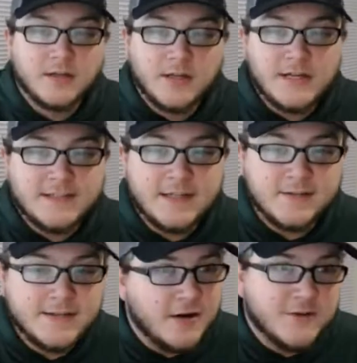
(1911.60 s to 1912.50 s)
as Ian
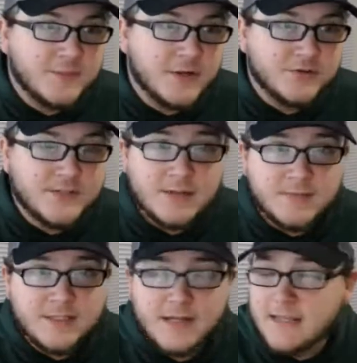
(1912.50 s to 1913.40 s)
said, on special
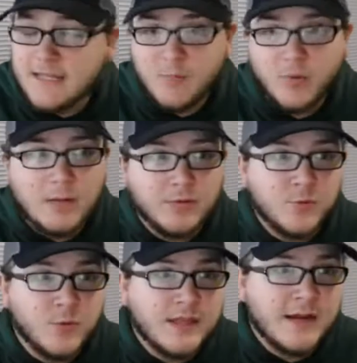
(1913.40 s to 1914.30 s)
teams tonight, they probably
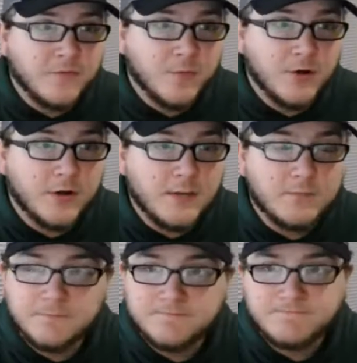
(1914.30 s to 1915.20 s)
win that football game.
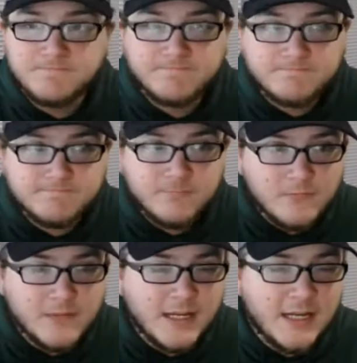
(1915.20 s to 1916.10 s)

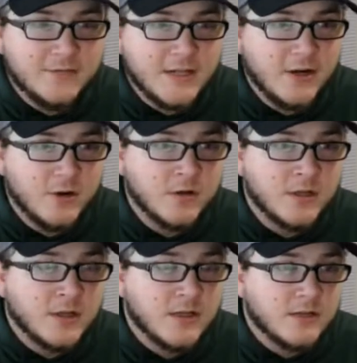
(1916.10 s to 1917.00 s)
If they don't
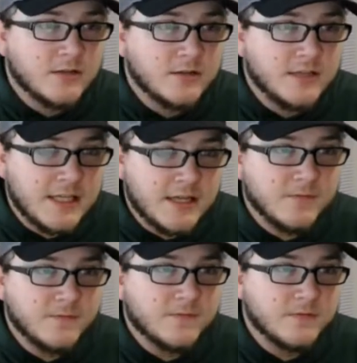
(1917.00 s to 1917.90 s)

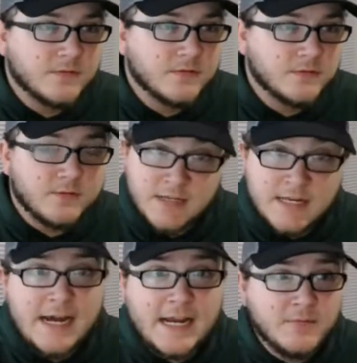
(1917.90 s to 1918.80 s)
give
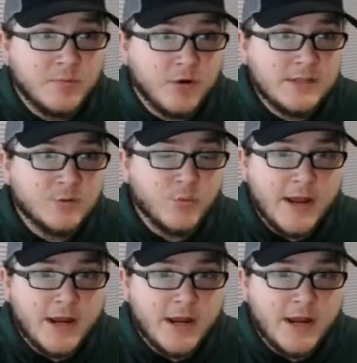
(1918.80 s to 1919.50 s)
9 points away